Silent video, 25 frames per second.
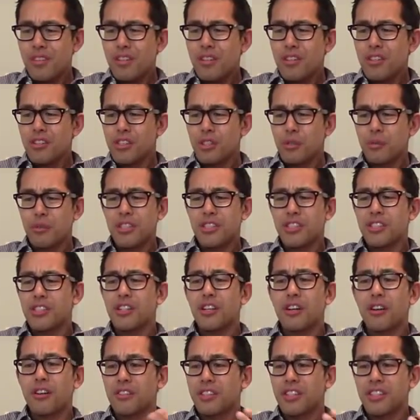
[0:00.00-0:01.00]
So we see
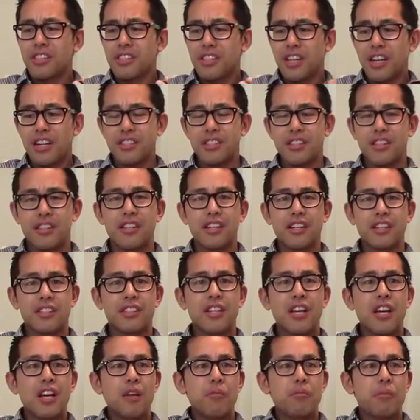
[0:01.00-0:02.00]
all these kinds of things.
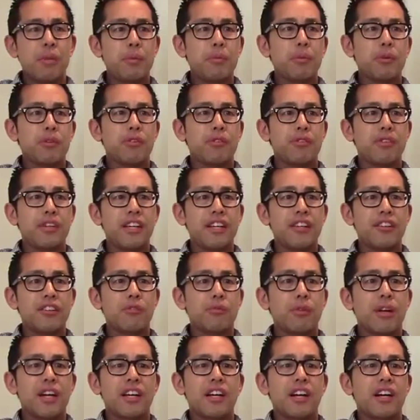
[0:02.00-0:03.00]
People don't eat the
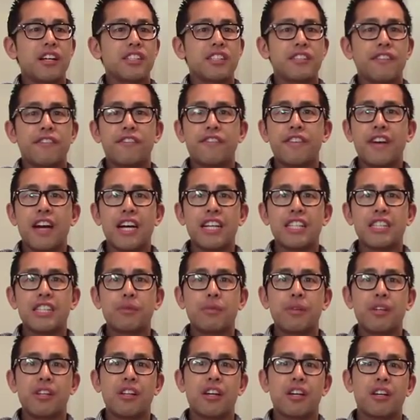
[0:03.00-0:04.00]
right kinds of fats.
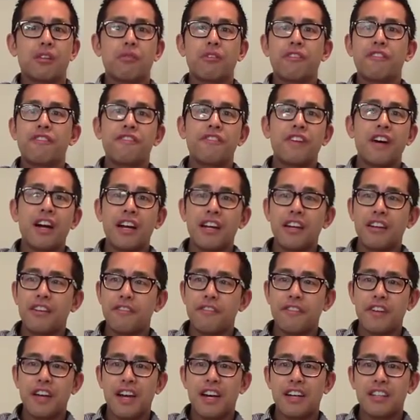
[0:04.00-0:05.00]
We eat a lot of refined
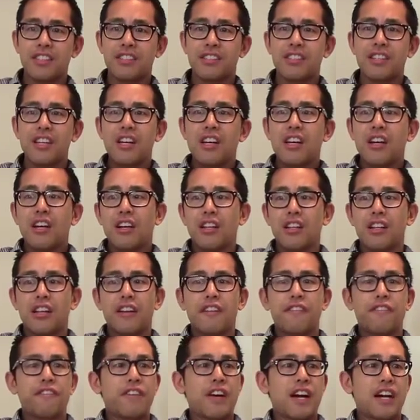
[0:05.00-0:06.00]
fats, a lot
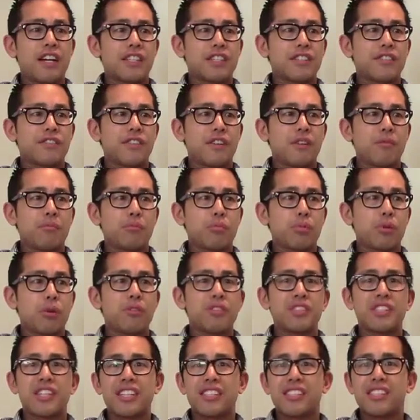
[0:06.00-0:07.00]
of fats from
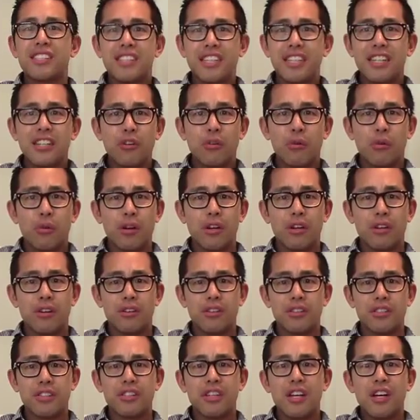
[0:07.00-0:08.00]
processed seed
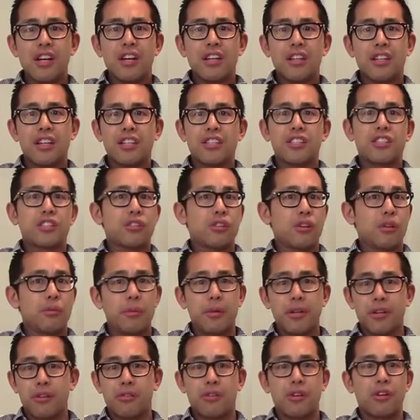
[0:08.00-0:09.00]
oils, like
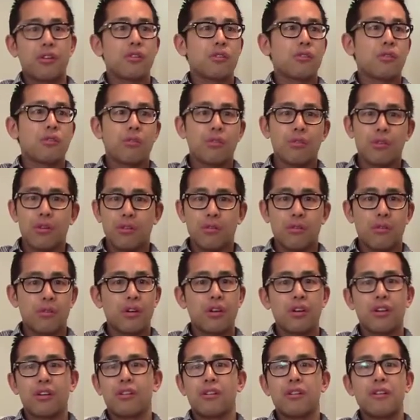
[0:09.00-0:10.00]
soybean oil, corn
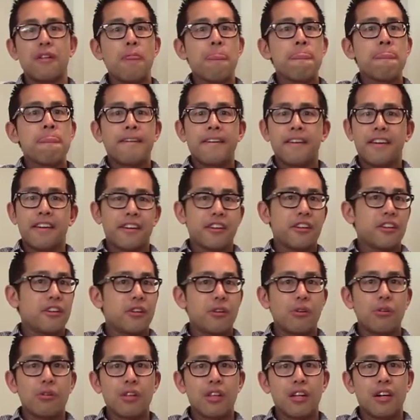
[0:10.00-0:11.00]
oil,
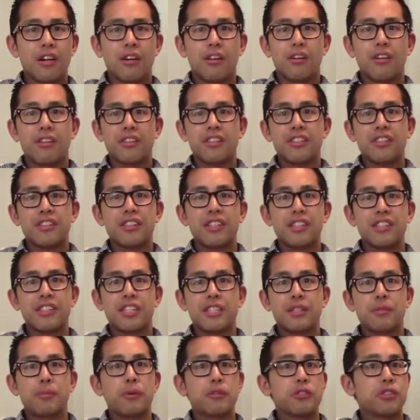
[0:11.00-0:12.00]
canola, all these things as
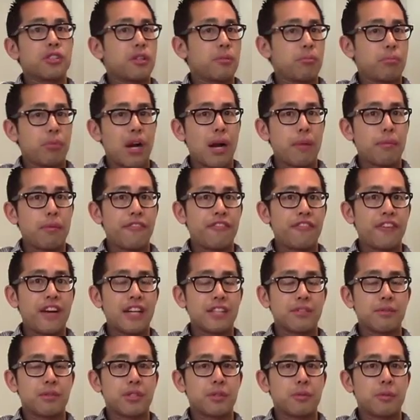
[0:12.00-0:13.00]
opposed to the proper
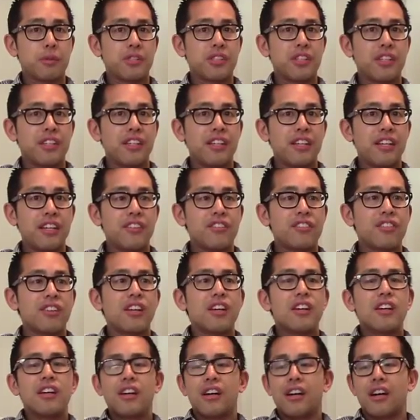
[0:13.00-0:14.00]
fats we're supposed to eat.
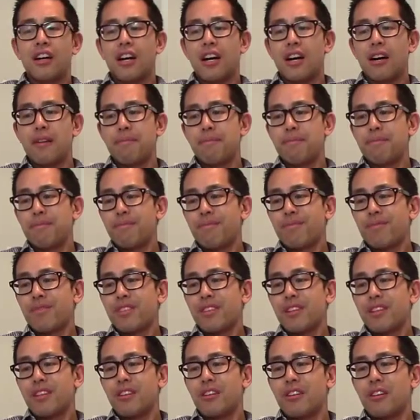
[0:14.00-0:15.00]

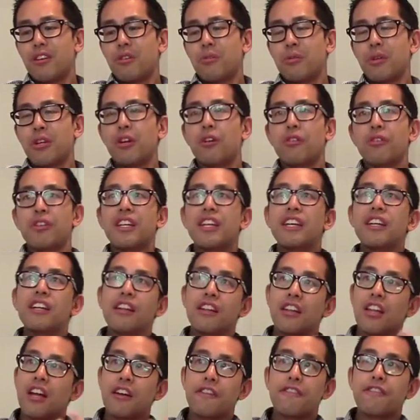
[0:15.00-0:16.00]
We don't eat a
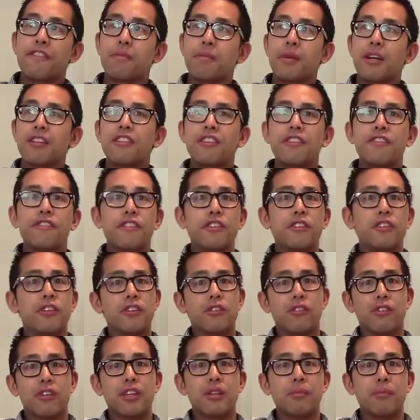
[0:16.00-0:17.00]
lot of fermented food in
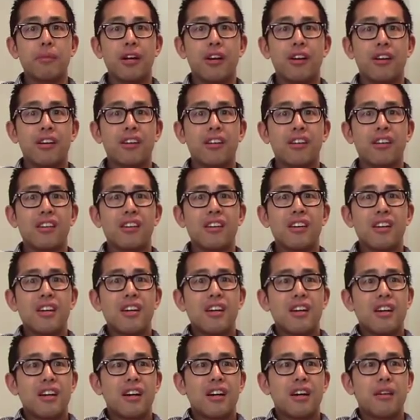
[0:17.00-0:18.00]
North America
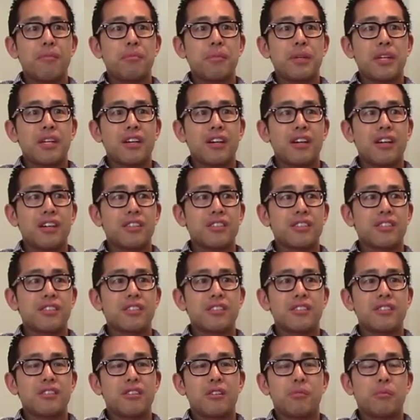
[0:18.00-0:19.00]
because
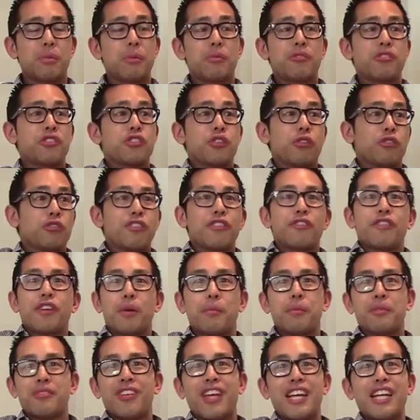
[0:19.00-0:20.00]
people just don't
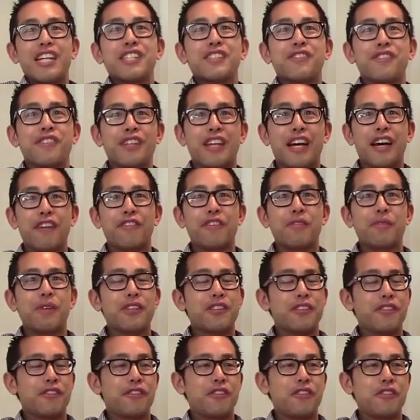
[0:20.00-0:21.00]
develop a taste for that.
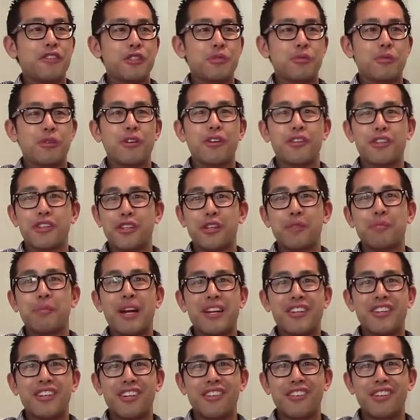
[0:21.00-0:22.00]
Fermented food is where all the good
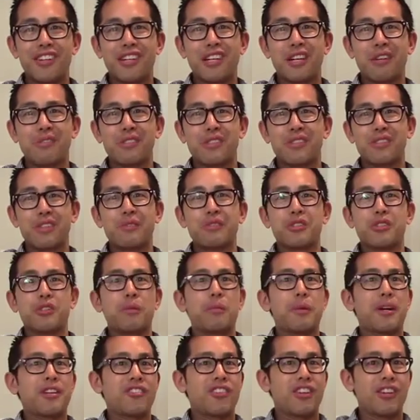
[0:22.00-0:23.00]
bacteria comes from, so our
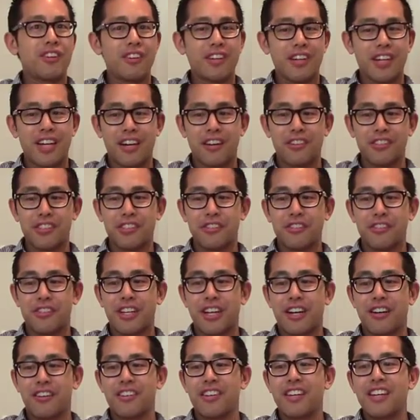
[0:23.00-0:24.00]
bacteria counts go
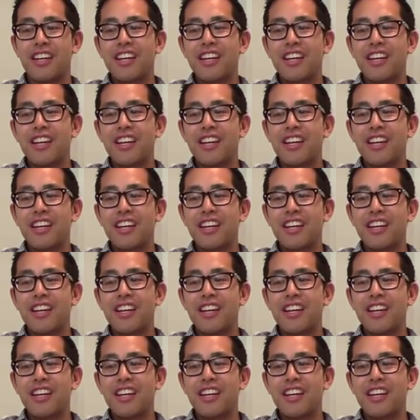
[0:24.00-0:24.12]
down